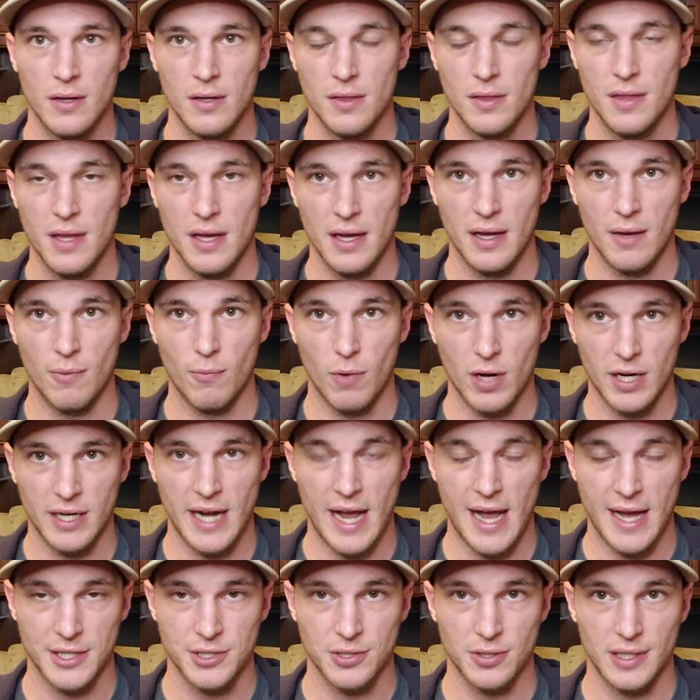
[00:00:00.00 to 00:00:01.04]
than what it
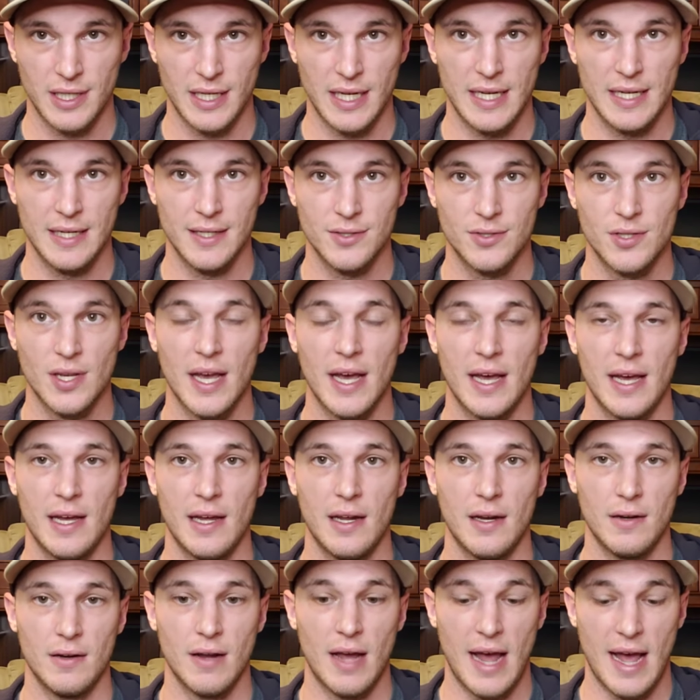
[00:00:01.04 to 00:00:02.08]
actually is.
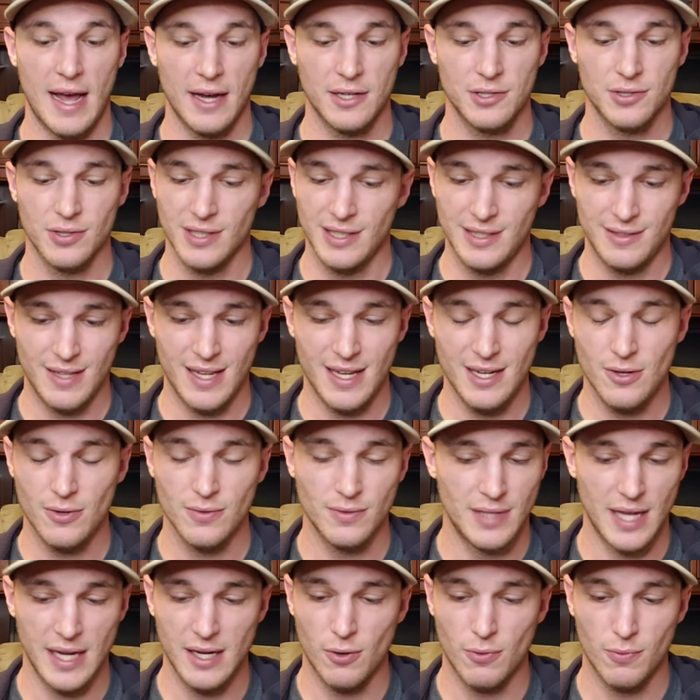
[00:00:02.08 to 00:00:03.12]
And actually they
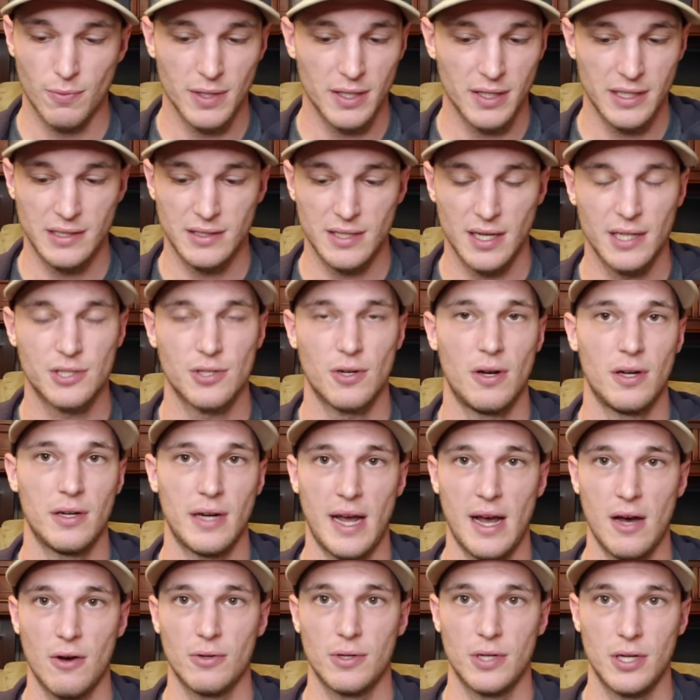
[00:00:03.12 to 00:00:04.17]
don't really touch on
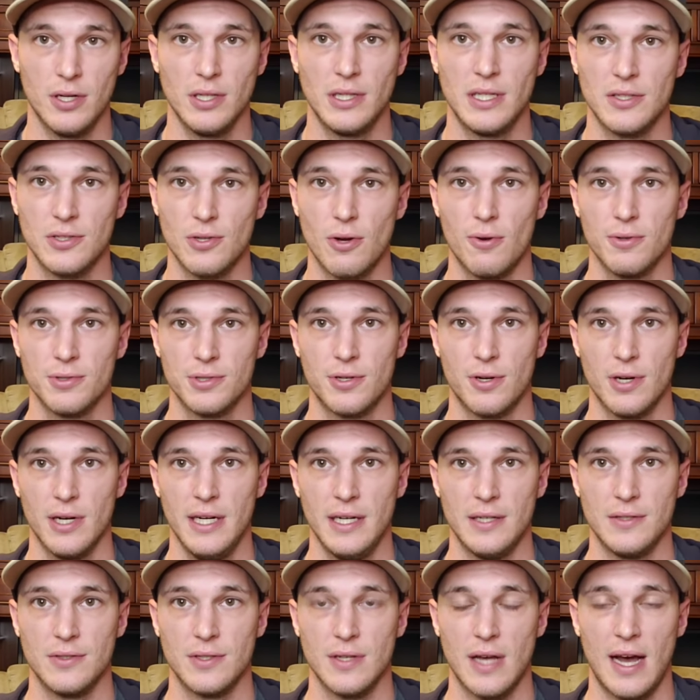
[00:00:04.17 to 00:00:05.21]
how good this holster
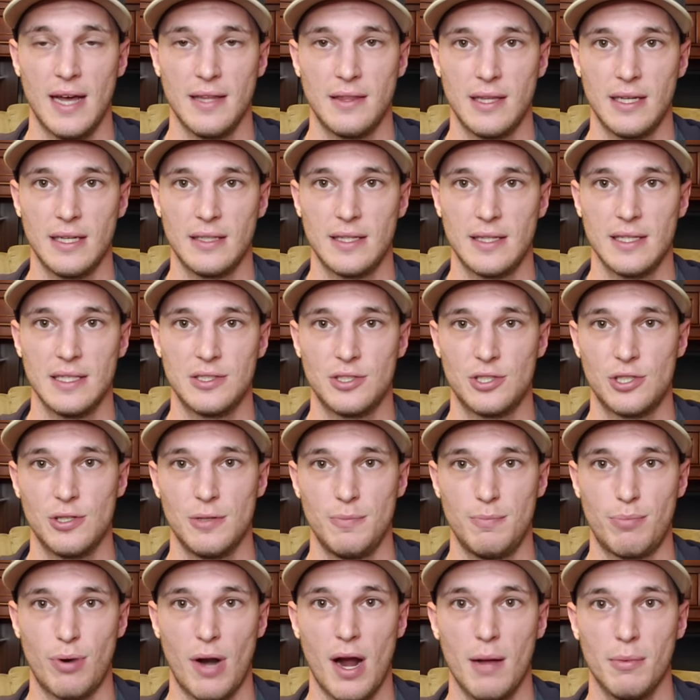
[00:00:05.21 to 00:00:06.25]
is. I think this
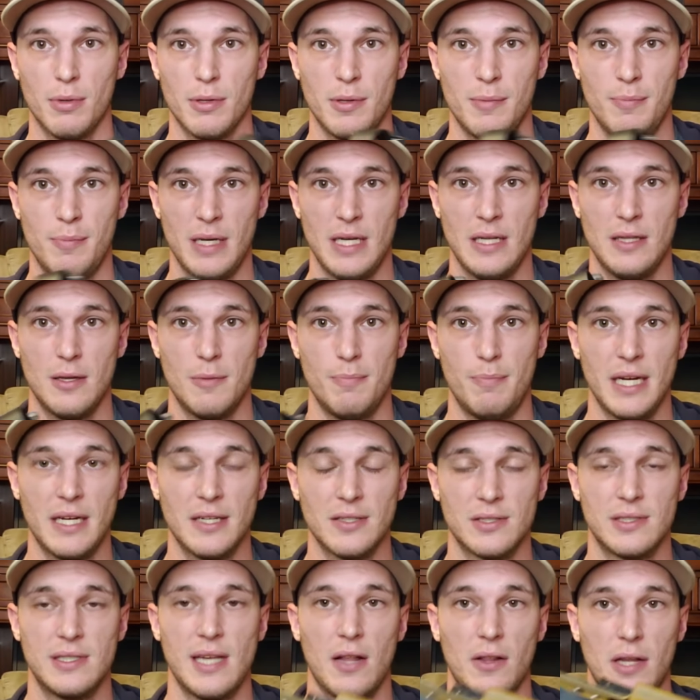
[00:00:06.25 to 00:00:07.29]
should probably be the
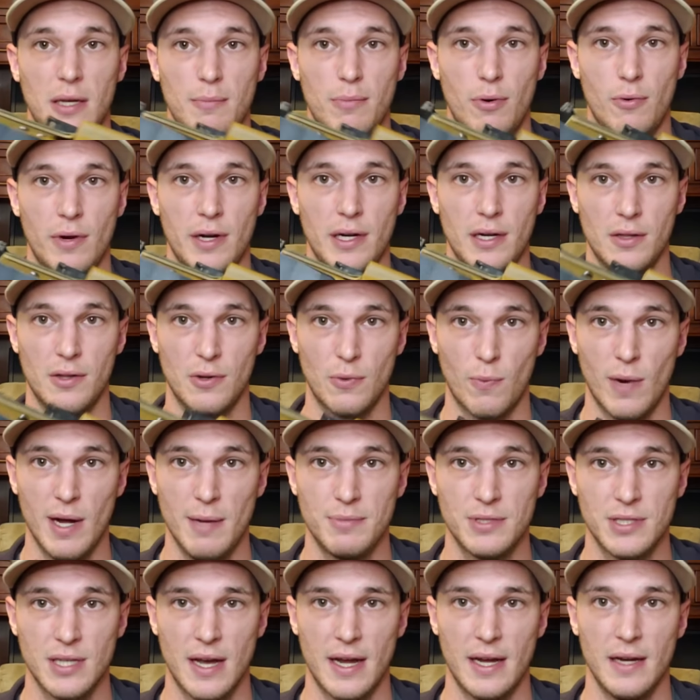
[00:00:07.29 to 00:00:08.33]
biggest selling point of their
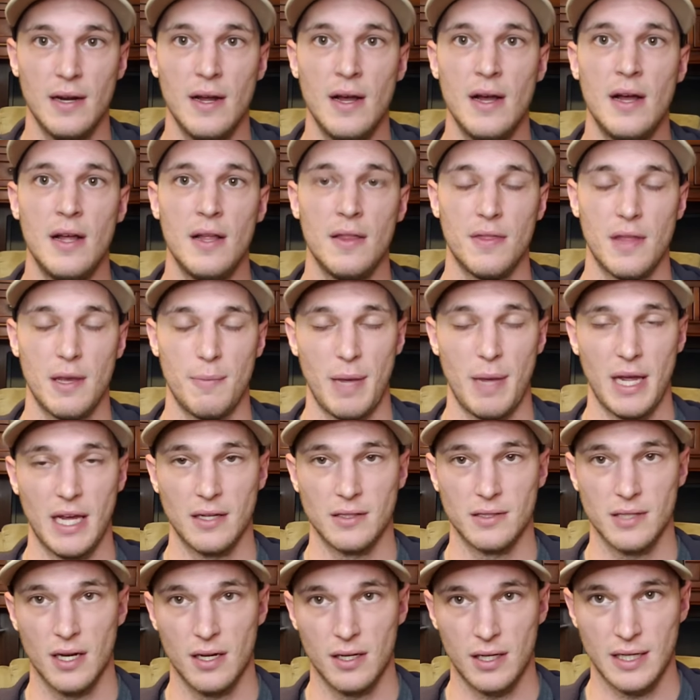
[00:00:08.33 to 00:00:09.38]
website. They make a
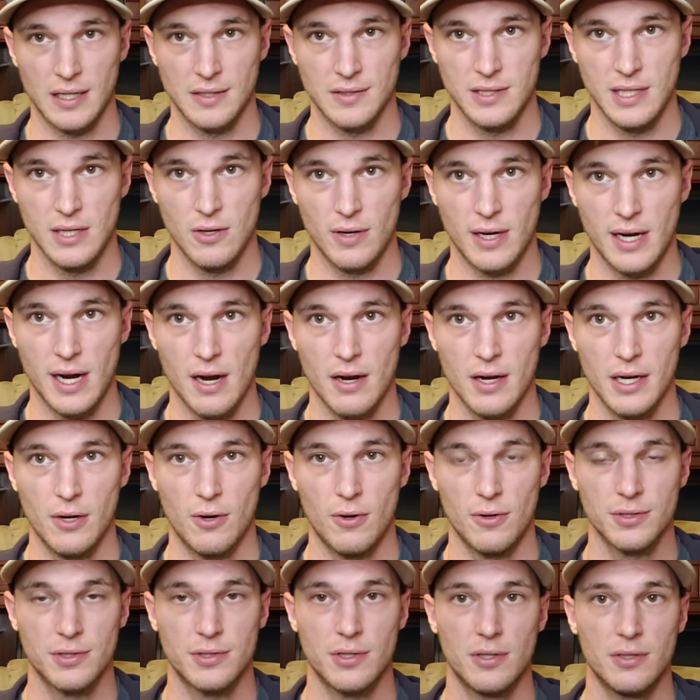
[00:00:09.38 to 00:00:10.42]
ton of concealed carry
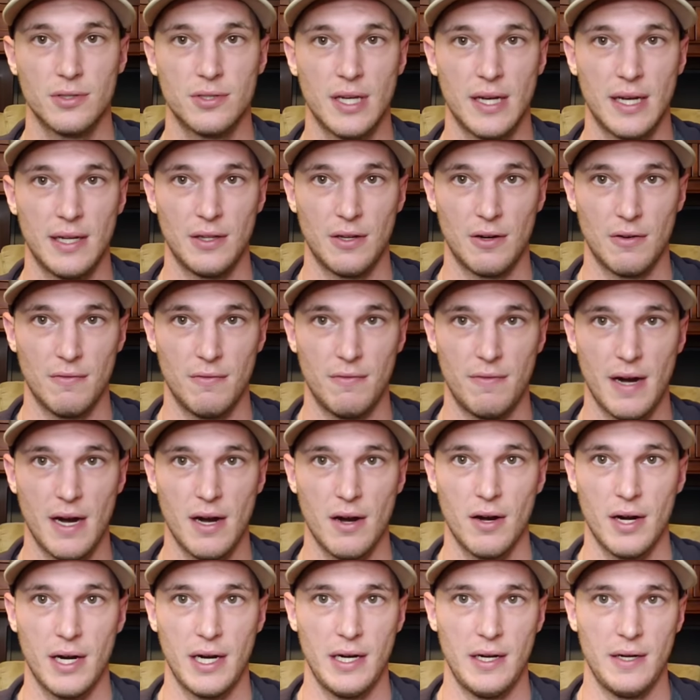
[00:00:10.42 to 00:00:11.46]
holsters, and they're
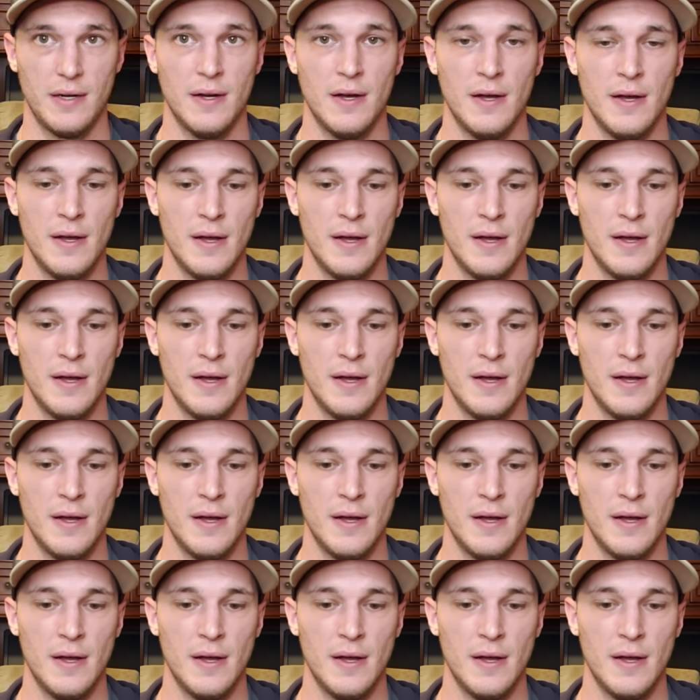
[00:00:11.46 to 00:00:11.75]
very